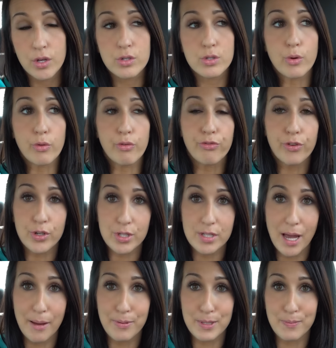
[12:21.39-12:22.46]
So the first
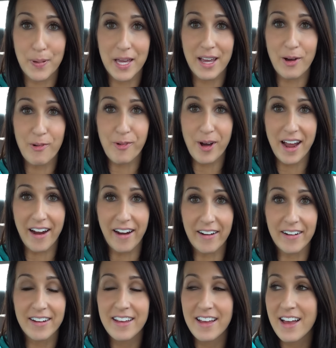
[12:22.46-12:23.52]
step is being
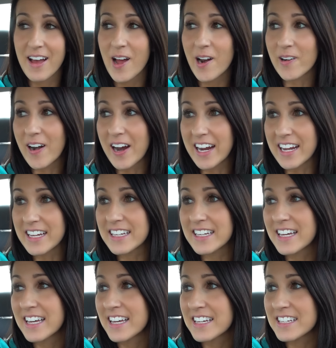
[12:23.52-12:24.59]
aware, all right?